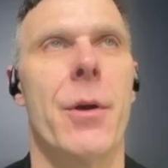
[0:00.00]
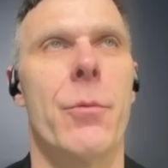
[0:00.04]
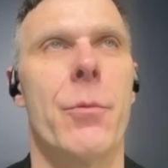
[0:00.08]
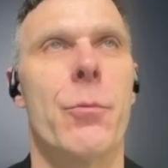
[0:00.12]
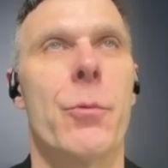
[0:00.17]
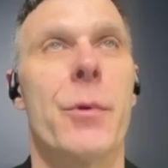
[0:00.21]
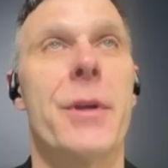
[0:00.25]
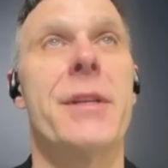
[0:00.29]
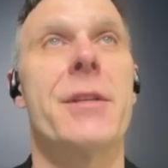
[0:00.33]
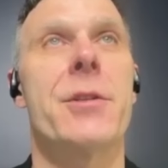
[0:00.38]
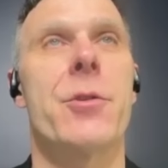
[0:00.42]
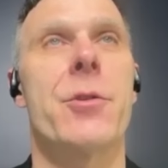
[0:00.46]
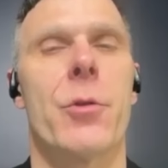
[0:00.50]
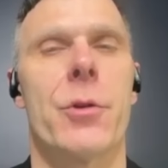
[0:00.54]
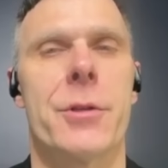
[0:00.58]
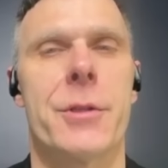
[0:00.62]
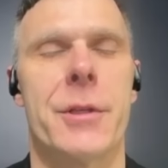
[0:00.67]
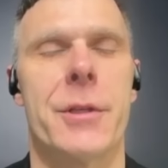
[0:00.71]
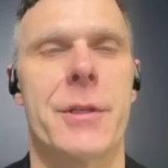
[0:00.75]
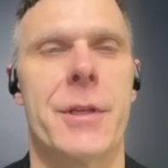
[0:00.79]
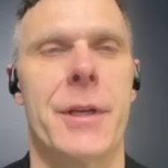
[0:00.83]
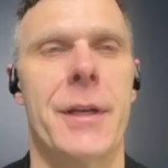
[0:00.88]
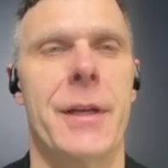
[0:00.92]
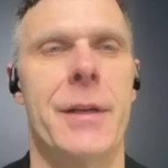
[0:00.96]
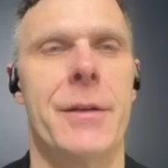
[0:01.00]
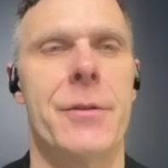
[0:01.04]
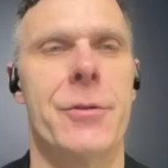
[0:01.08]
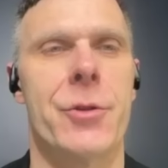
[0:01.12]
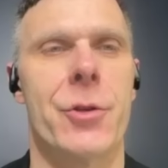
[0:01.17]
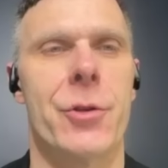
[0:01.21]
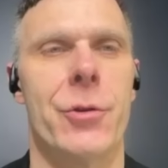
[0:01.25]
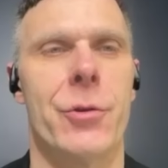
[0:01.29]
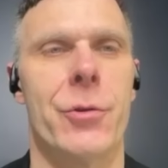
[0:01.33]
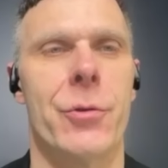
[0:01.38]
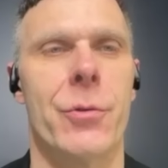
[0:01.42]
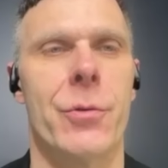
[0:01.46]
resources
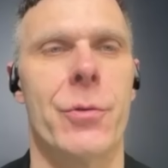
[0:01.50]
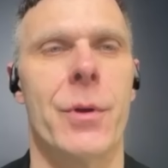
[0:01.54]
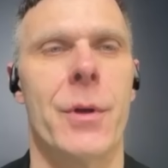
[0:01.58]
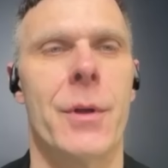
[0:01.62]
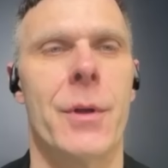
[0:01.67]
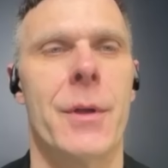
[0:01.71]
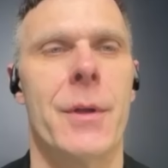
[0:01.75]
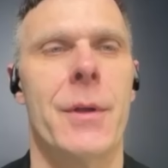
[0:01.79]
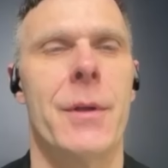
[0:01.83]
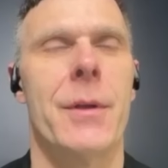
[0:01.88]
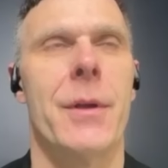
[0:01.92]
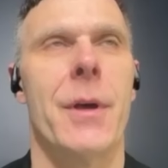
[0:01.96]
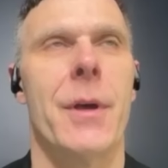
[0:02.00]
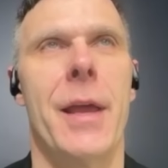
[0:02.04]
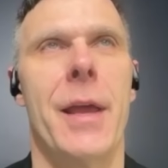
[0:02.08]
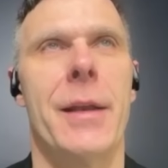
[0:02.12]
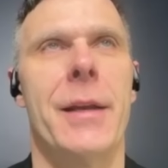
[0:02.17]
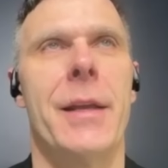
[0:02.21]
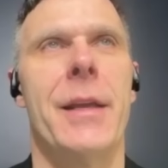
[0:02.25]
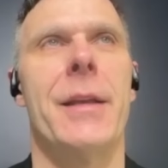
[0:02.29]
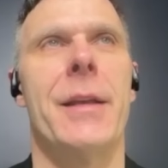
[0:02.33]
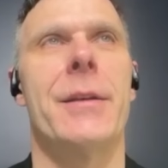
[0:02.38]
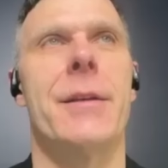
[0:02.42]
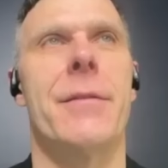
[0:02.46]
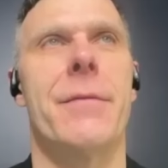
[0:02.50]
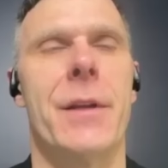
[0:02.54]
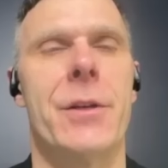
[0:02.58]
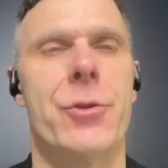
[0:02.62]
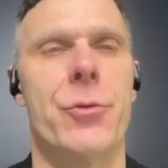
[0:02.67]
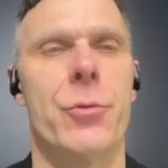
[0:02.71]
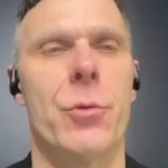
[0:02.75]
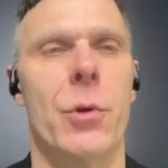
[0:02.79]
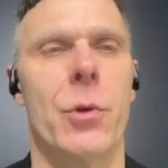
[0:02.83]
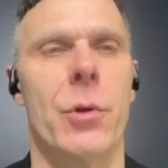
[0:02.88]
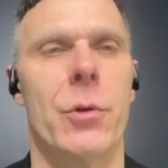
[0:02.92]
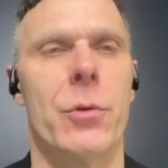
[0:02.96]
into an
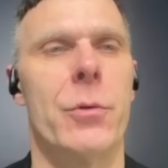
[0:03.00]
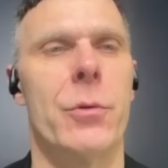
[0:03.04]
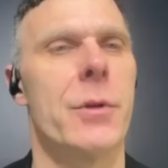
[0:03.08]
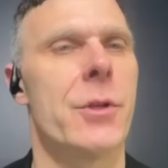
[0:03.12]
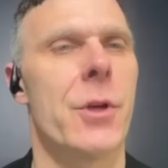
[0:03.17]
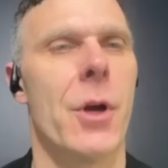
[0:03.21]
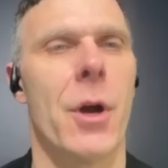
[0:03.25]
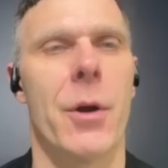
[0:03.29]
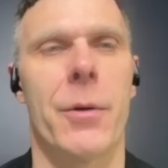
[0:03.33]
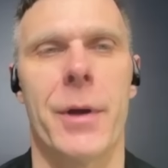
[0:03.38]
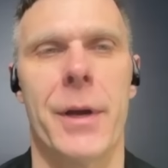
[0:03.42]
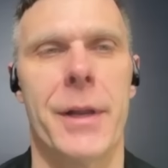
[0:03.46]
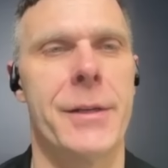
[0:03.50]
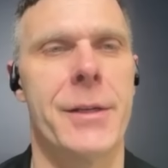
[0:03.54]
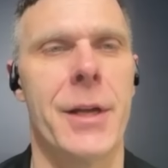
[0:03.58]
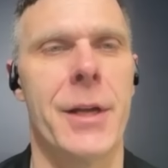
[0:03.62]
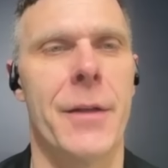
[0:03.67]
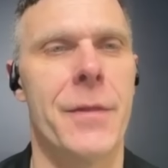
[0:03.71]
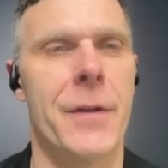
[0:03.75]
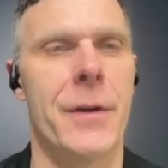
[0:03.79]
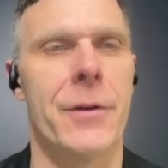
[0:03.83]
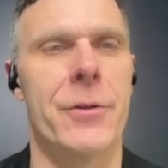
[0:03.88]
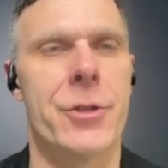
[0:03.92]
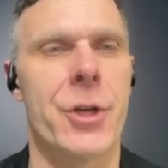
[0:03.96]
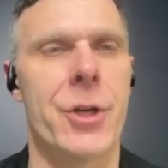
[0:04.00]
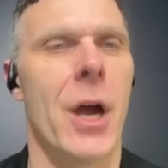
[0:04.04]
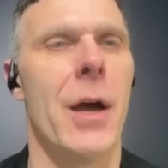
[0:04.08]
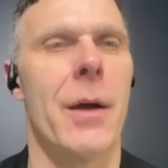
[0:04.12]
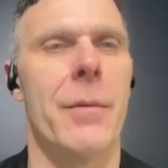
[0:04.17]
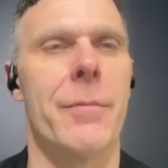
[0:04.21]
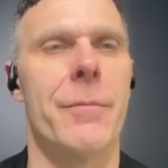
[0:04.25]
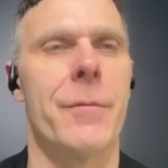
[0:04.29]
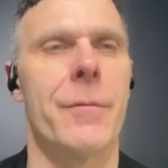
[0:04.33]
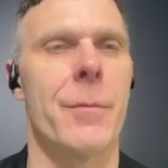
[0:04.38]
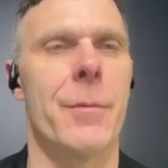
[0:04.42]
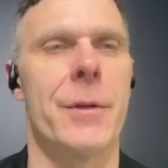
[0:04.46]
individual who has already done their
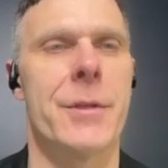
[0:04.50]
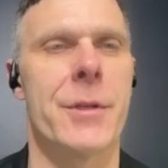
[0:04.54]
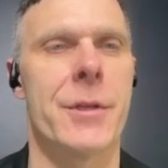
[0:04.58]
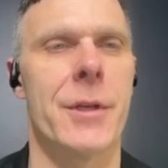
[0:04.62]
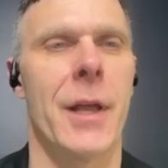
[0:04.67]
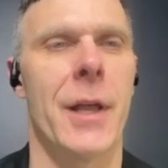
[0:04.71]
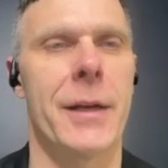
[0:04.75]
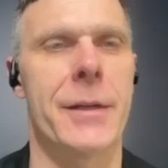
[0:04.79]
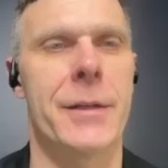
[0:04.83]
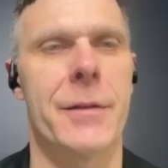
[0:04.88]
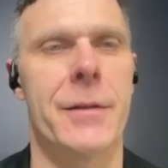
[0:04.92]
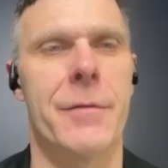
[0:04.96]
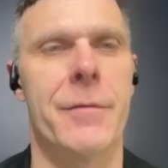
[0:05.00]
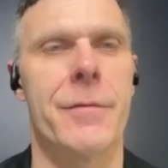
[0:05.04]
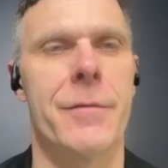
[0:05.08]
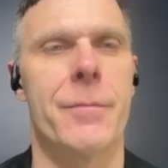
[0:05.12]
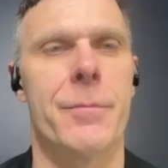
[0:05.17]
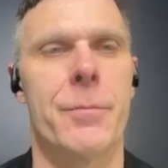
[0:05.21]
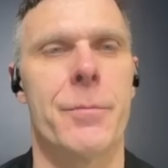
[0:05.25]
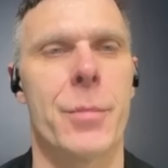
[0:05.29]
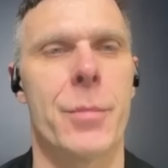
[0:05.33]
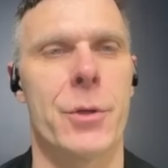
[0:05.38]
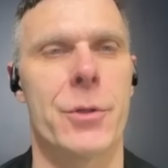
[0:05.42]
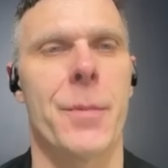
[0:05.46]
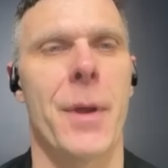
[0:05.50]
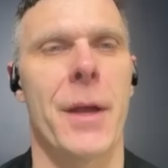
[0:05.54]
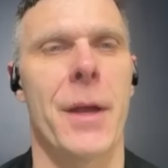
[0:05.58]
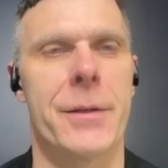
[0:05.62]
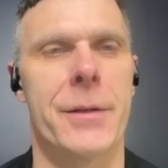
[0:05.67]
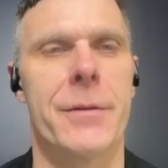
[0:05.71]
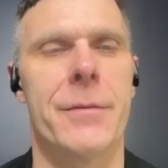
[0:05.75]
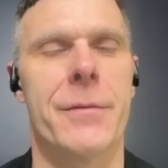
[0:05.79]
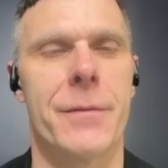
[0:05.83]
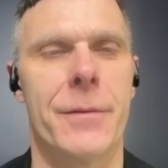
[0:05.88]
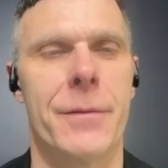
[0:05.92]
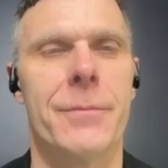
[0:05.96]
job from a selective
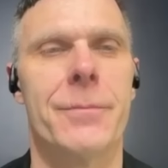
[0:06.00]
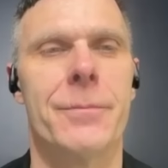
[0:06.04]
perspective.